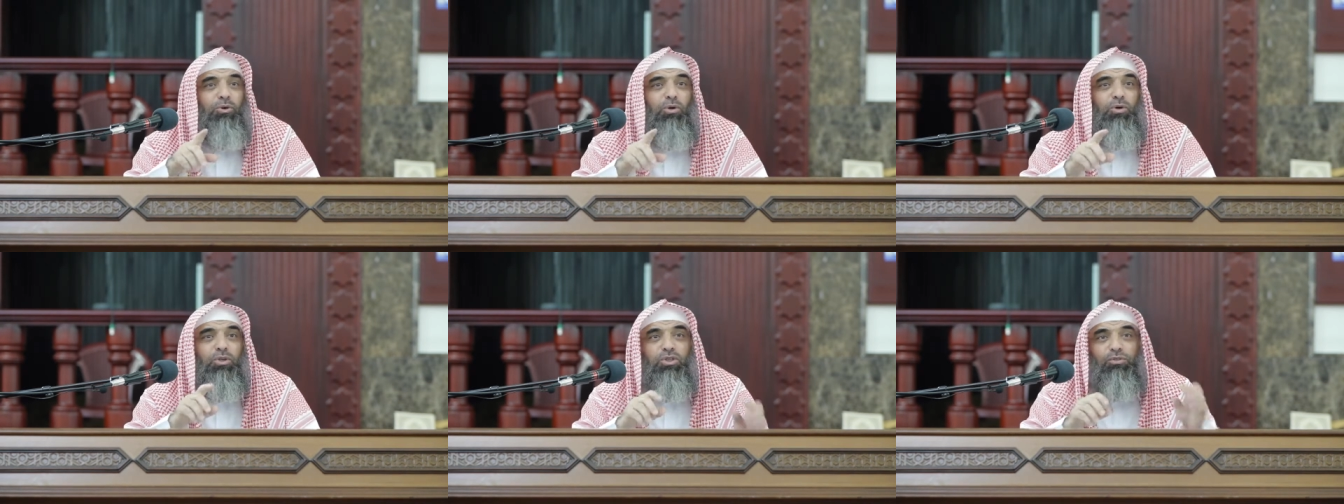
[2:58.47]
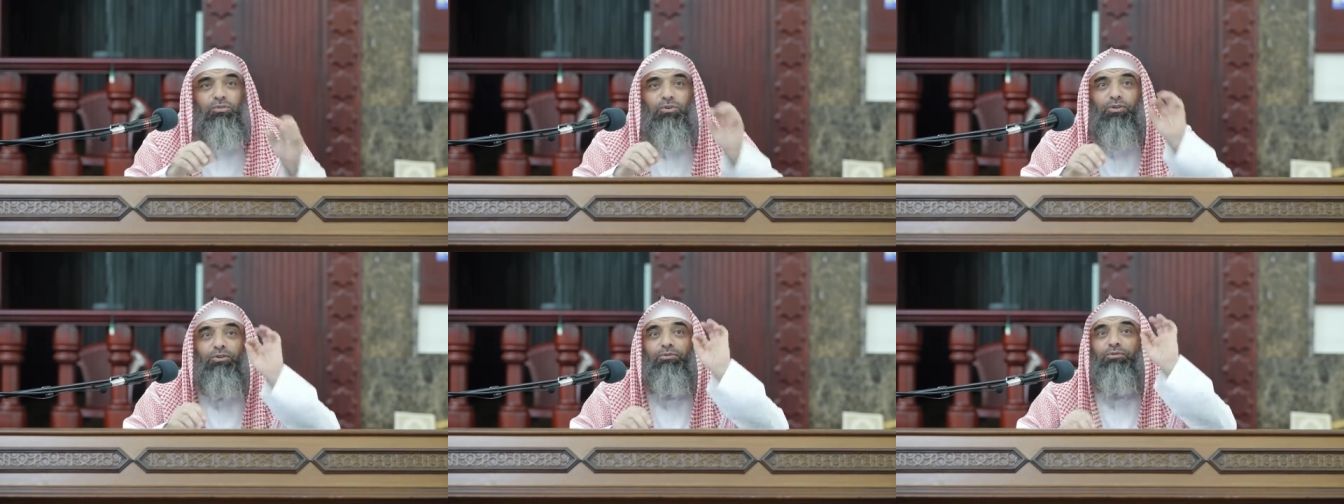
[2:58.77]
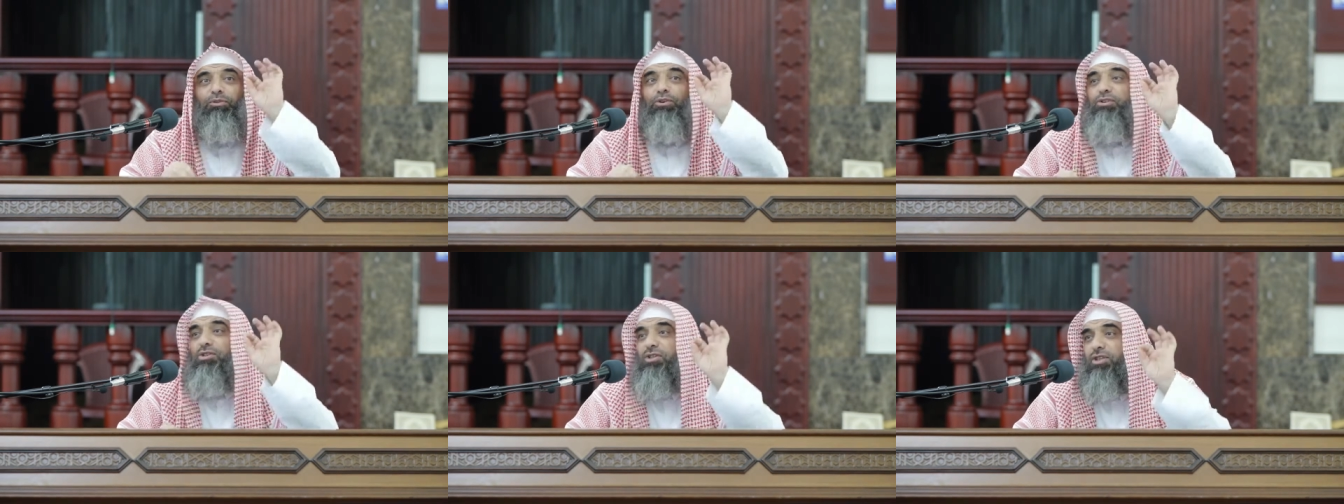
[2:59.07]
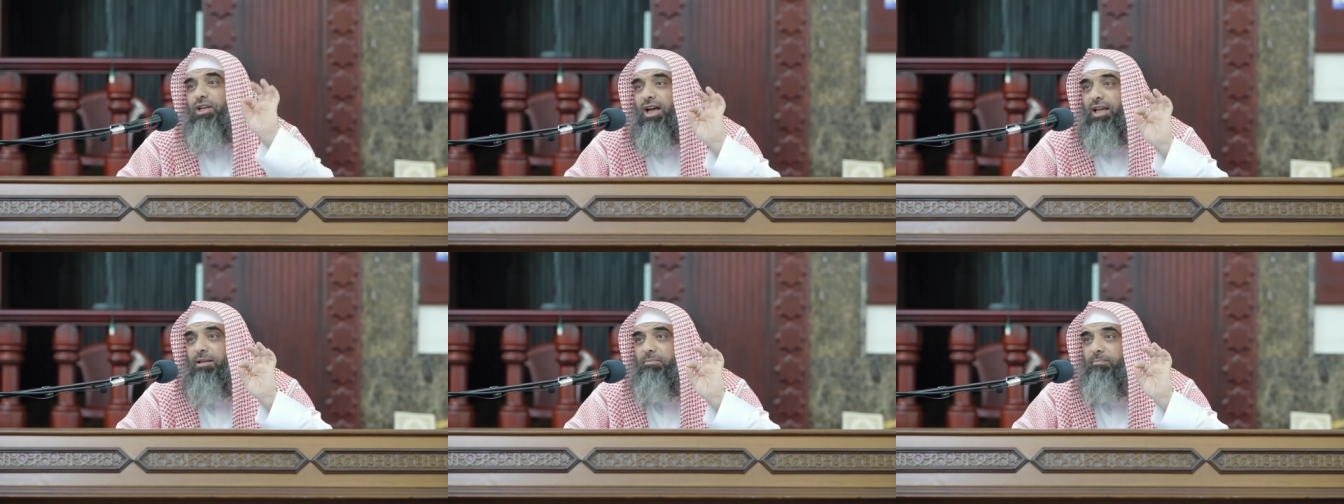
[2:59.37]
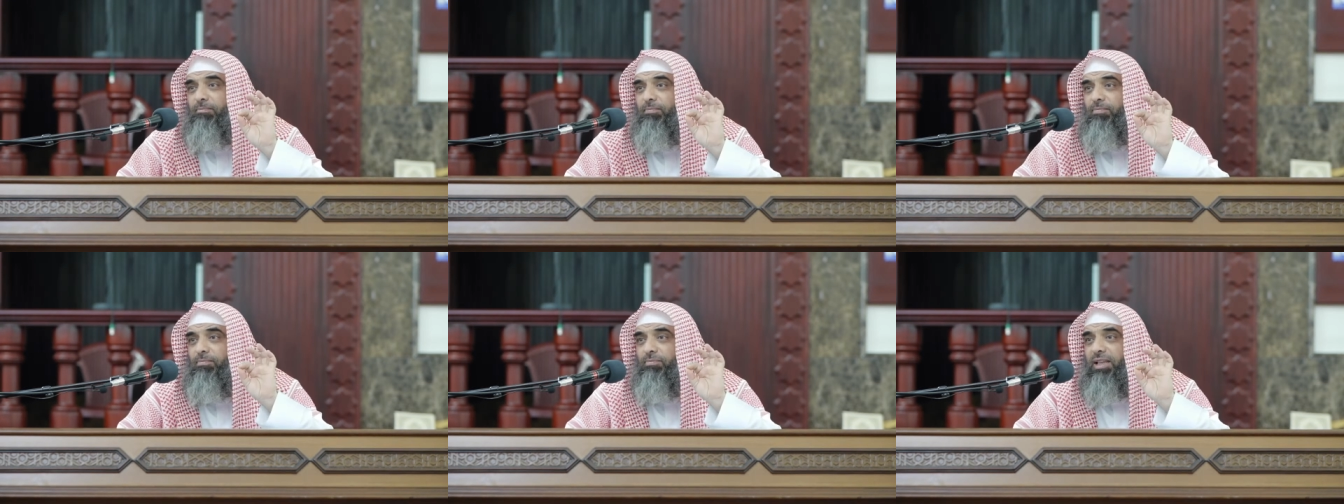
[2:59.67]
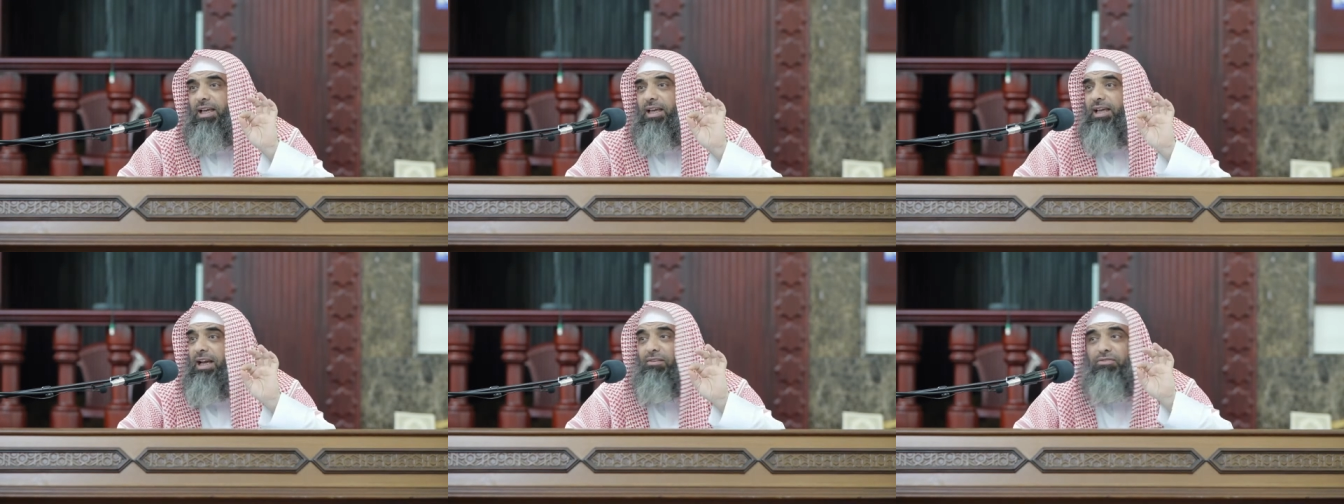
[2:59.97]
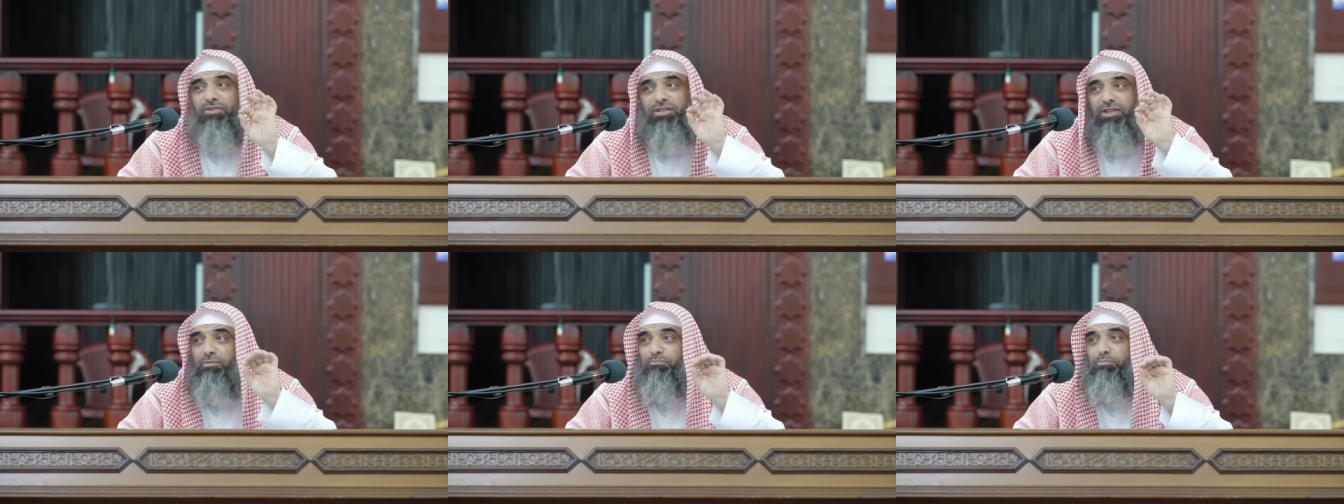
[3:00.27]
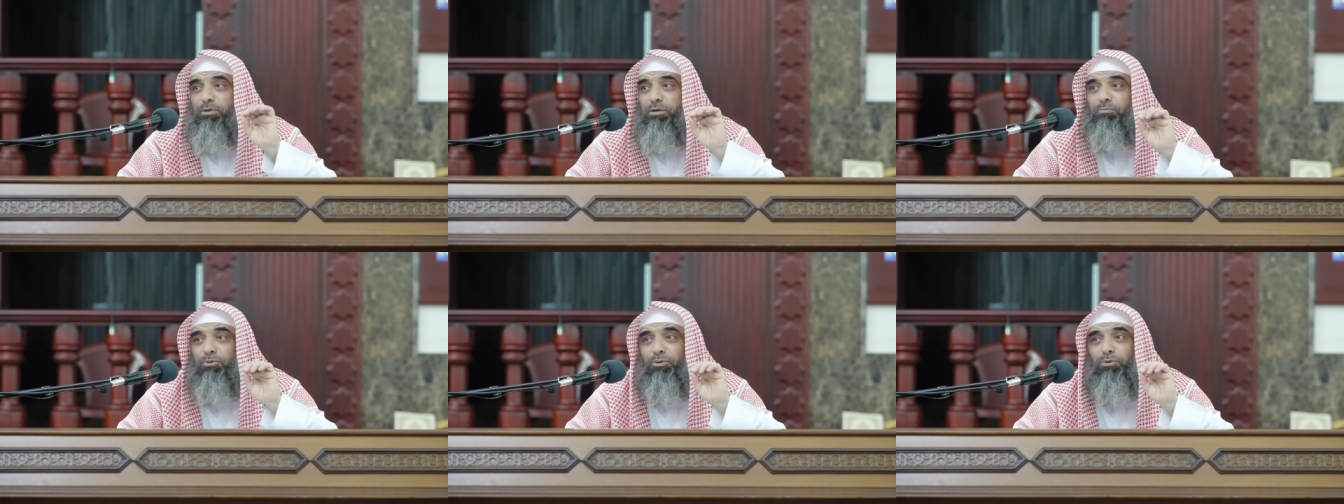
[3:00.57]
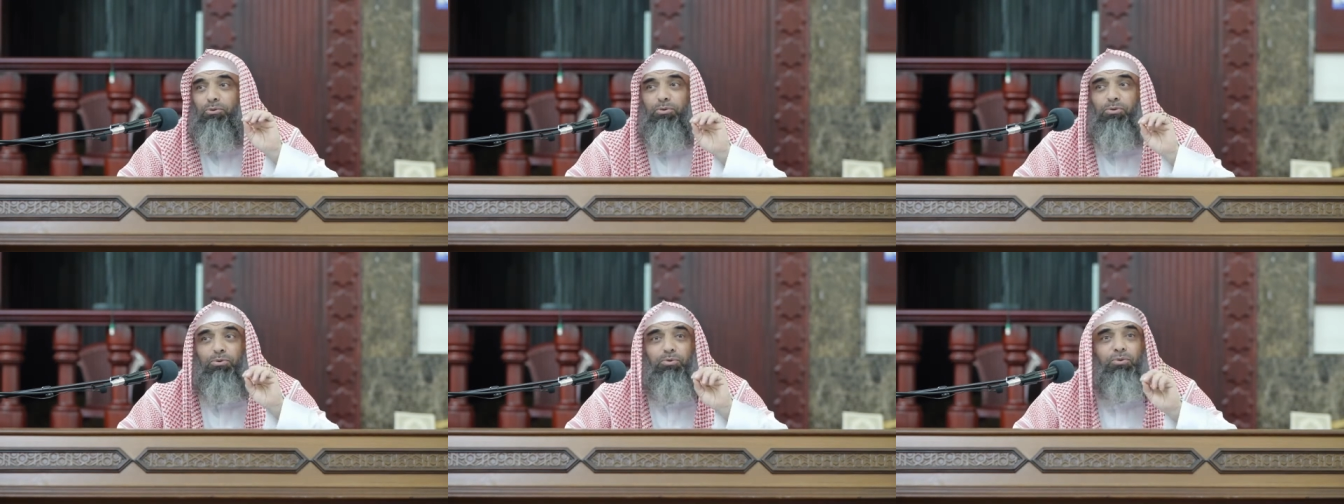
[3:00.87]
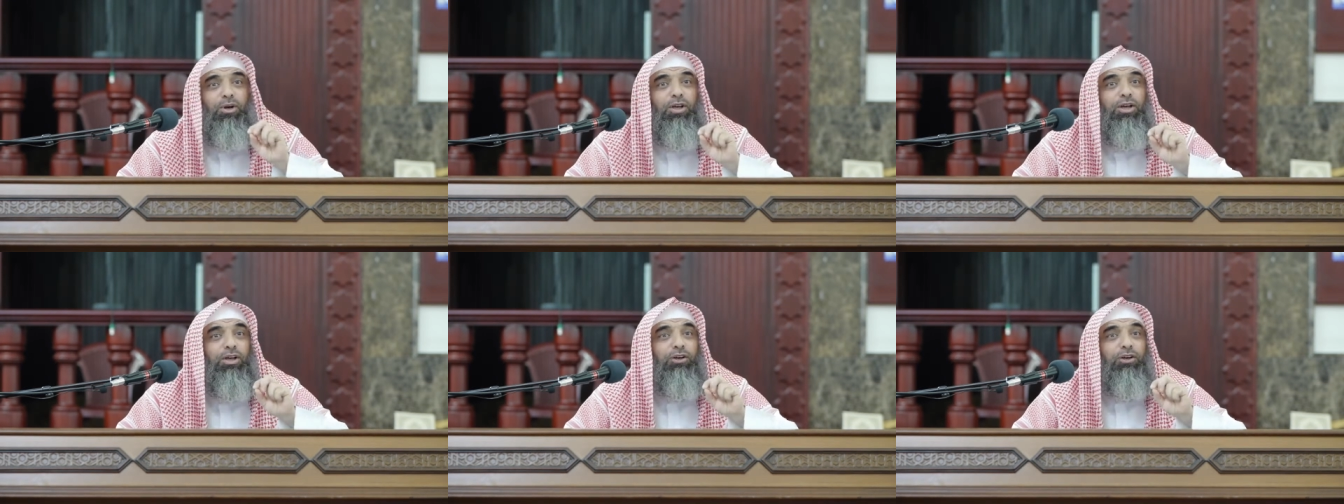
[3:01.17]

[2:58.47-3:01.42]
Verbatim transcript: goes for the first time, and I've seen people who